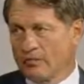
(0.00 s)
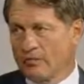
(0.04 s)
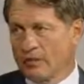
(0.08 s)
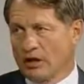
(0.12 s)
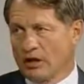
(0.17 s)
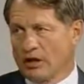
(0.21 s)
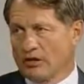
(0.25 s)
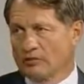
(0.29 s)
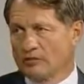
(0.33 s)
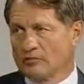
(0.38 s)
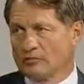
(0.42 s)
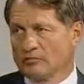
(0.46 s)

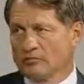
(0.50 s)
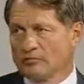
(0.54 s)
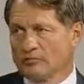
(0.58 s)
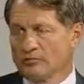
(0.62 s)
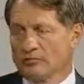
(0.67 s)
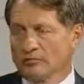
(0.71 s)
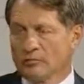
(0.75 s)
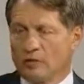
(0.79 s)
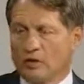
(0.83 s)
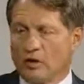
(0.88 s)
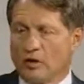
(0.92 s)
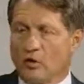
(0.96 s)
But
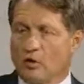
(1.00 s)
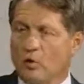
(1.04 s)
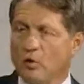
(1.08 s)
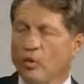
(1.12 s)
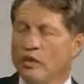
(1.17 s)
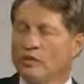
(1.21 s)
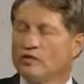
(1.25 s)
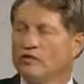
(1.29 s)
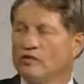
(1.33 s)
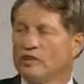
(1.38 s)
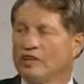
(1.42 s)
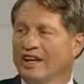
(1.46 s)

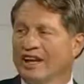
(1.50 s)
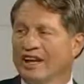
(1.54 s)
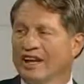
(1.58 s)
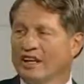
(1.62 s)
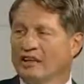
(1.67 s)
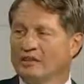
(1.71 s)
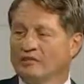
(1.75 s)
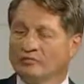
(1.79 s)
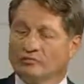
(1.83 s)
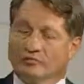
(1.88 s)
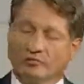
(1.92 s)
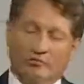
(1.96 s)
once
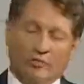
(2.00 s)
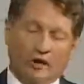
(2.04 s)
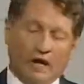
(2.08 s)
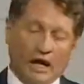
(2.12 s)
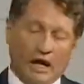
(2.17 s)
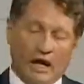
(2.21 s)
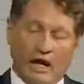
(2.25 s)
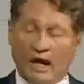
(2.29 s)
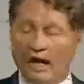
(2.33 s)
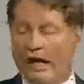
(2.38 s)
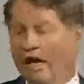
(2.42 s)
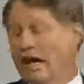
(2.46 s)
again,
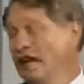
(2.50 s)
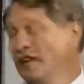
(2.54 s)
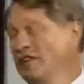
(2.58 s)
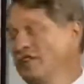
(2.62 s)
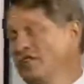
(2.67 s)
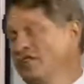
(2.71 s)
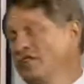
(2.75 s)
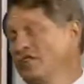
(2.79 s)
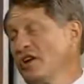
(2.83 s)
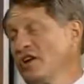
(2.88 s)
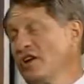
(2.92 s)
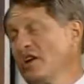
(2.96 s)

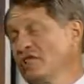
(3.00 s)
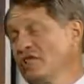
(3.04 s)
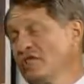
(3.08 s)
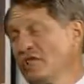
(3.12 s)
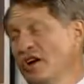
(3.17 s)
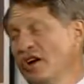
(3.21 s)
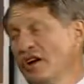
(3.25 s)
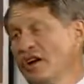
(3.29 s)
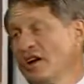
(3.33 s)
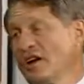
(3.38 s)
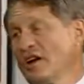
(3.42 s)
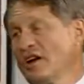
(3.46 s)
it's not a
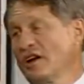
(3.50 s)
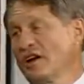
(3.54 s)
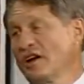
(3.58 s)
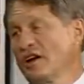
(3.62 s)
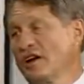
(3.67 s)
drug.